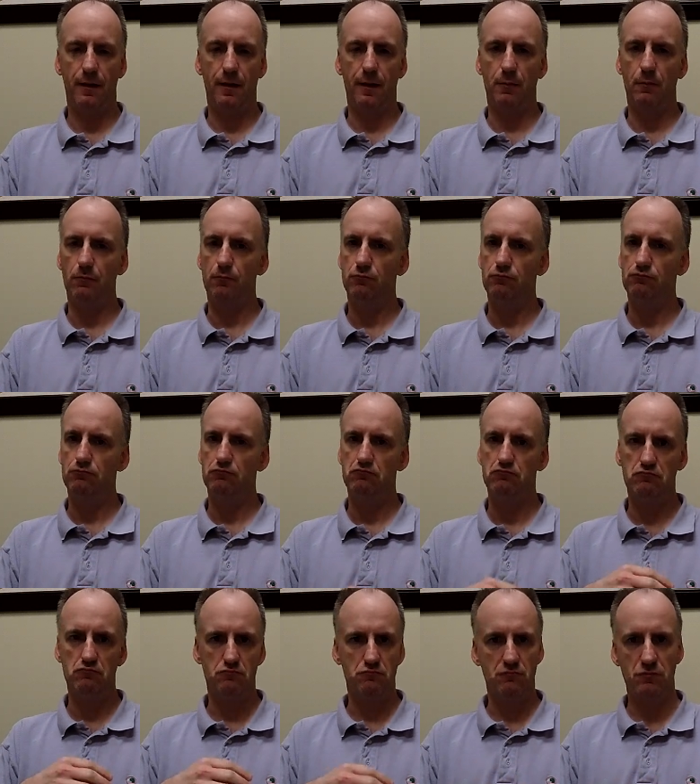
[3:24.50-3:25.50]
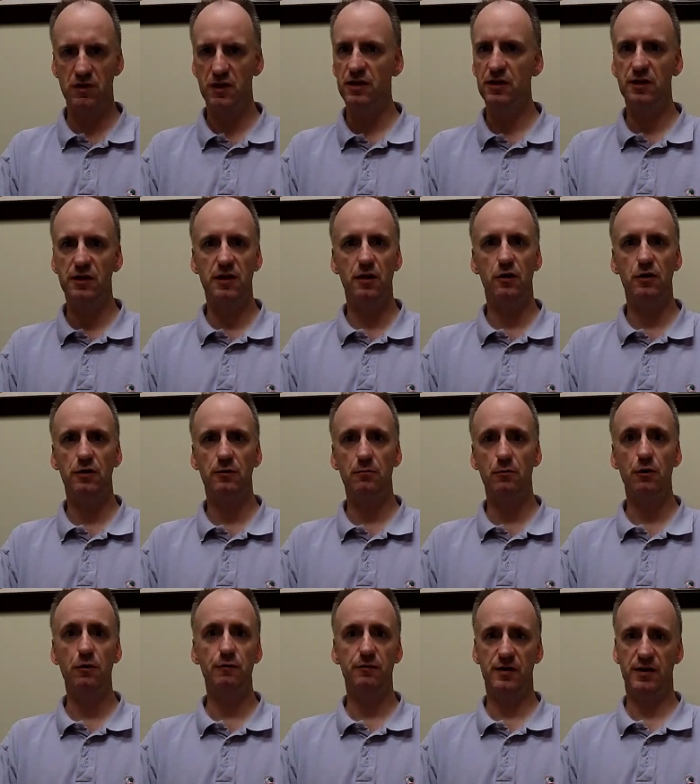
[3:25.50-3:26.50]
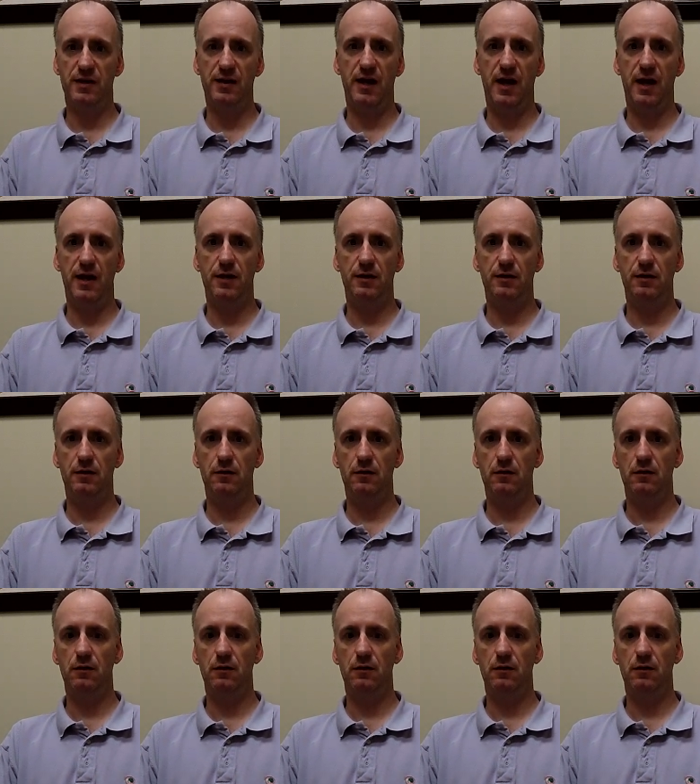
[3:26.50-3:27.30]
Uh, Need to know your move-in date.